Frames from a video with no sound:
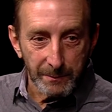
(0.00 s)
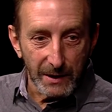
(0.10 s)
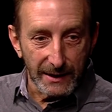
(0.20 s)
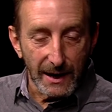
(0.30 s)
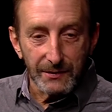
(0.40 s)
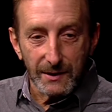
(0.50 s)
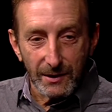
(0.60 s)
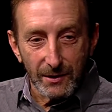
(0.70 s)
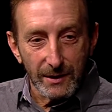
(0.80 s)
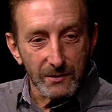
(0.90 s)
I got
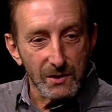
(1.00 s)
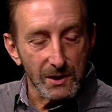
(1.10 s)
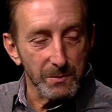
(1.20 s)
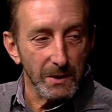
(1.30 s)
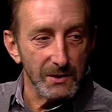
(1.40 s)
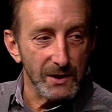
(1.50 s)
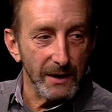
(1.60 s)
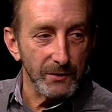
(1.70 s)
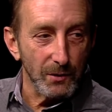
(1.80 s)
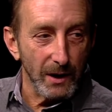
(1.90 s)
there, and 6 months
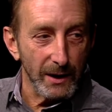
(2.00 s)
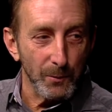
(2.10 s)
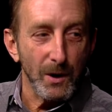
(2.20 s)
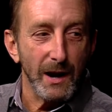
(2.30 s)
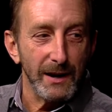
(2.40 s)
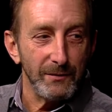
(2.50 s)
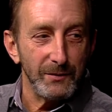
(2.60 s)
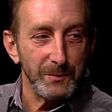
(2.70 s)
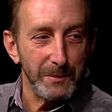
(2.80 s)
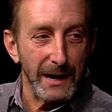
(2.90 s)
after I
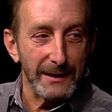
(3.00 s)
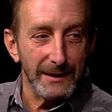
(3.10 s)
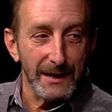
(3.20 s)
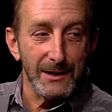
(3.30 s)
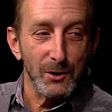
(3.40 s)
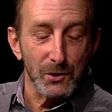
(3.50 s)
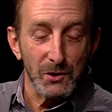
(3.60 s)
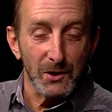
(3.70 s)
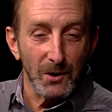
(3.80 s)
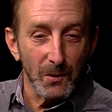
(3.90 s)
arrived back 8
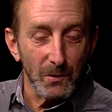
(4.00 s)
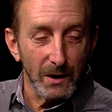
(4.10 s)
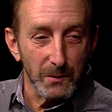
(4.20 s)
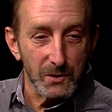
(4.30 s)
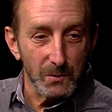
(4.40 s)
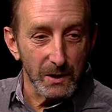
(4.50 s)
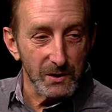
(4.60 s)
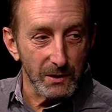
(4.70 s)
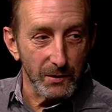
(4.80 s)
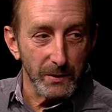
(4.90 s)
years ago, I was
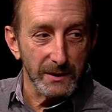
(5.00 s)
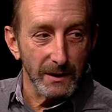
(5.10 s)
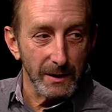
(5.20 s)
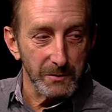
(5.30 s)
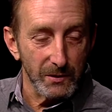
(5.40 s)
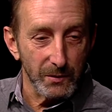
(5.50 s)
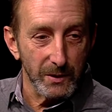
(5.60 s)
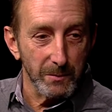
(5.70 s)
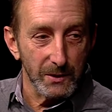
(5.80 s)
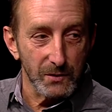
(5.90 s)
arrested 3 times in
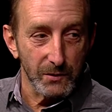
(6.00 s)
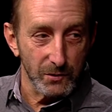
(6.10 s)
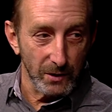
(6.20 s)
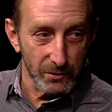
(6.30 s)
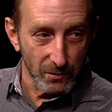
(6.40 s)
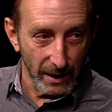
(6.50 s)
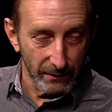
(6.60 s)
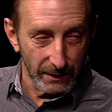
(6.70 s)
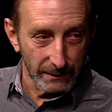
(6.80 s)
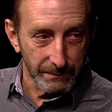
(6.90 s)
3 months for drunk
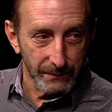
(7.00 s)
driving.